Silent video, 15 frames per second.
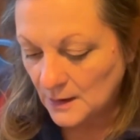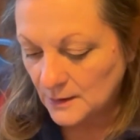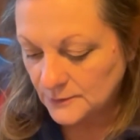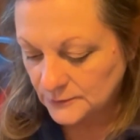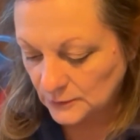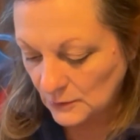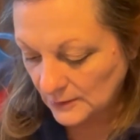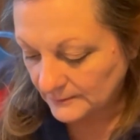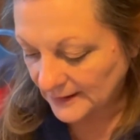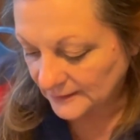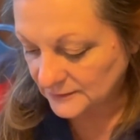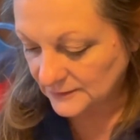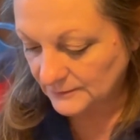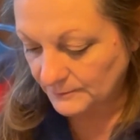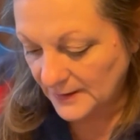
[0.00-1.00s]
So going back
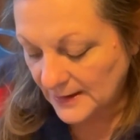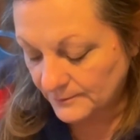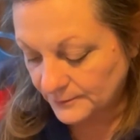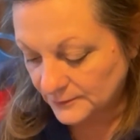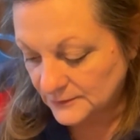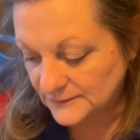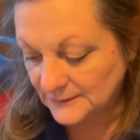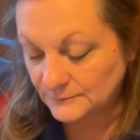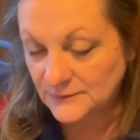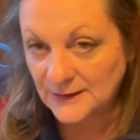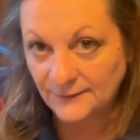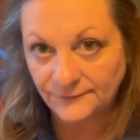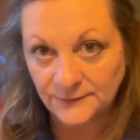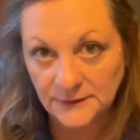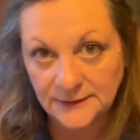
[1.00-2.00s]
to the peppers, I'm
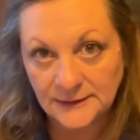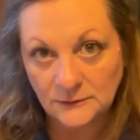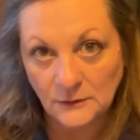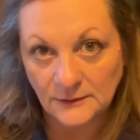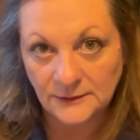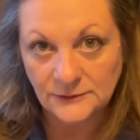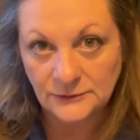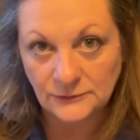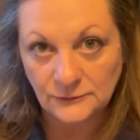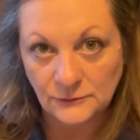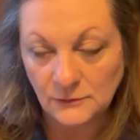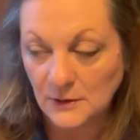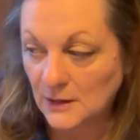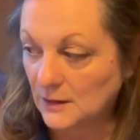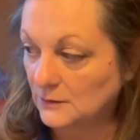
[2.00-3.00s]
definitely going
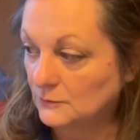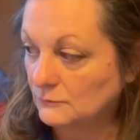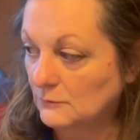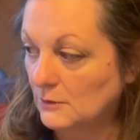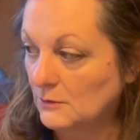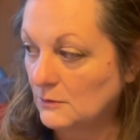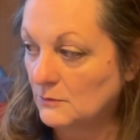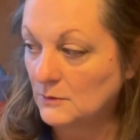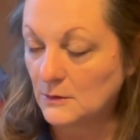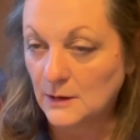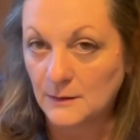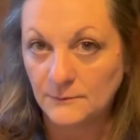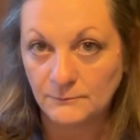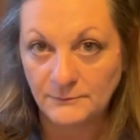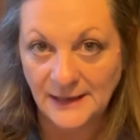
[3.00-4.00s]
to
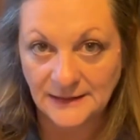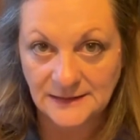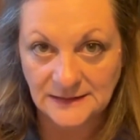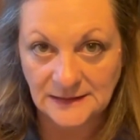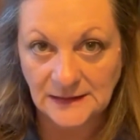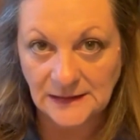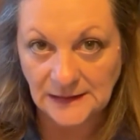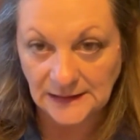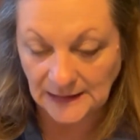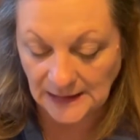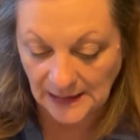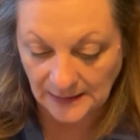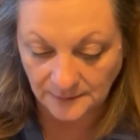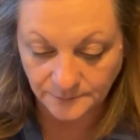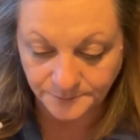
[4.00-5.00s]
grow Mancini
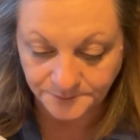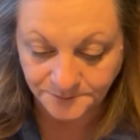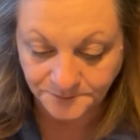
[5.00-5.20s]
again.